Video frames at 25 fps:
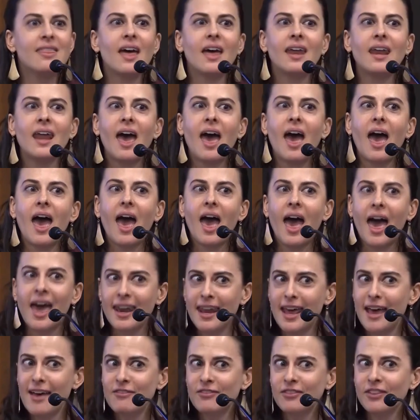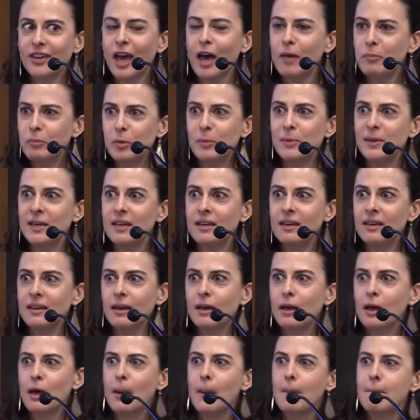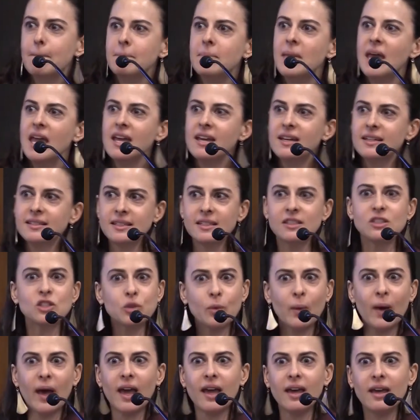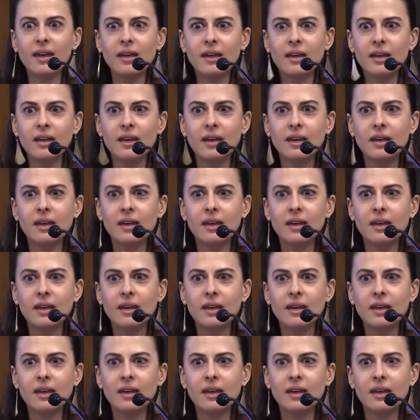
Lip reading: Then NF-kappa B makes its way